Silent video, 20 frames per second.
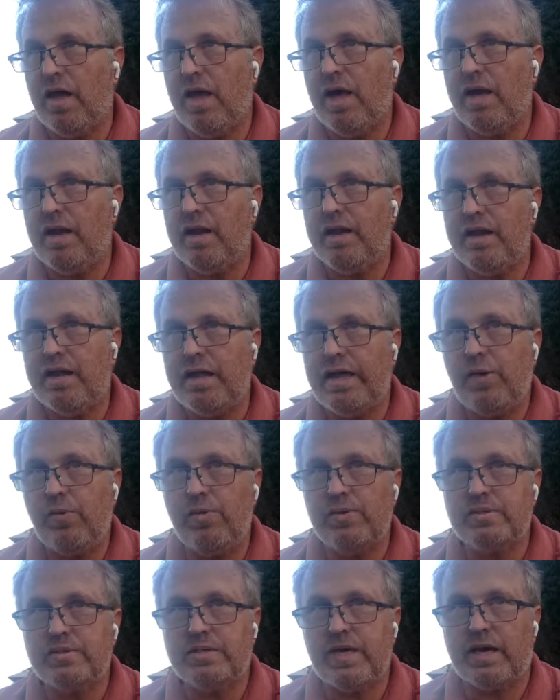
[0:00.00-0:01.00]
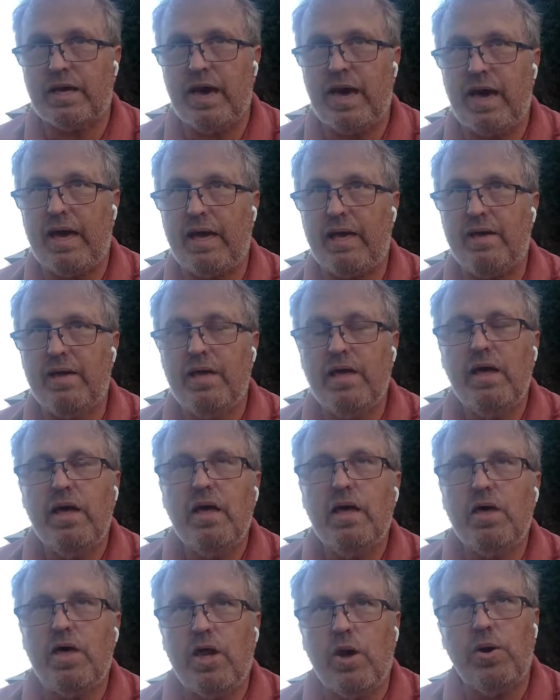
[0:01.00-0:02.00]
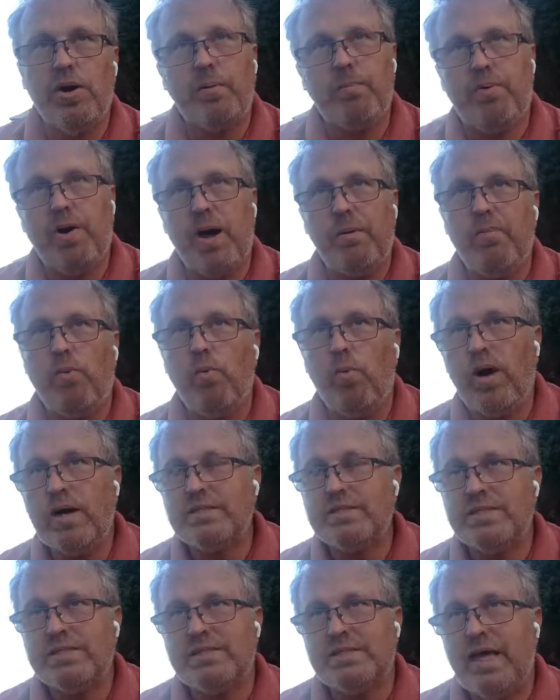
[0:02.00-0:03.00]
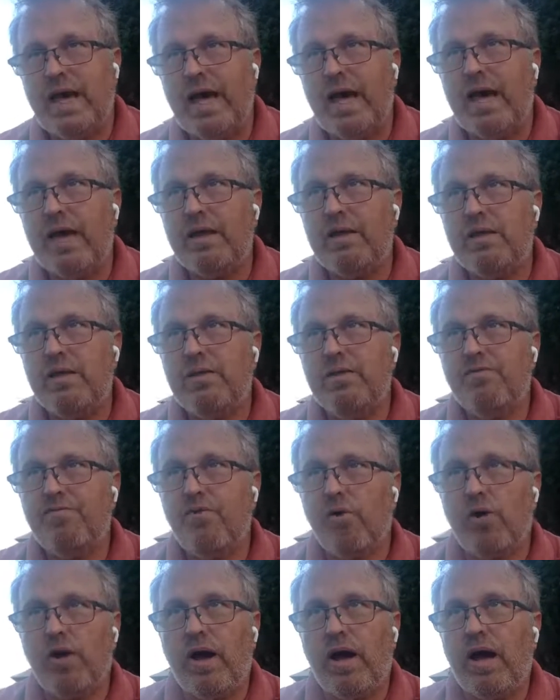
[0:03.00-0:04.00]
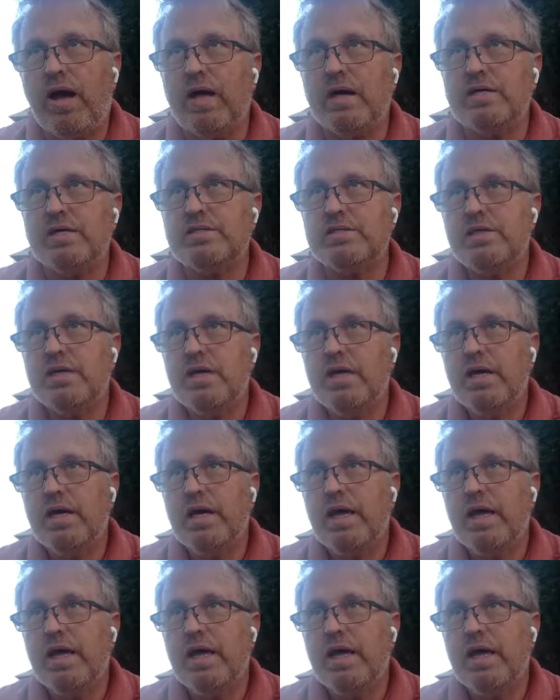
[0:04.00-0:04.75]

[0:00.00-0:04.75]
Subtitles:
And he was like, hey, the problem is that for us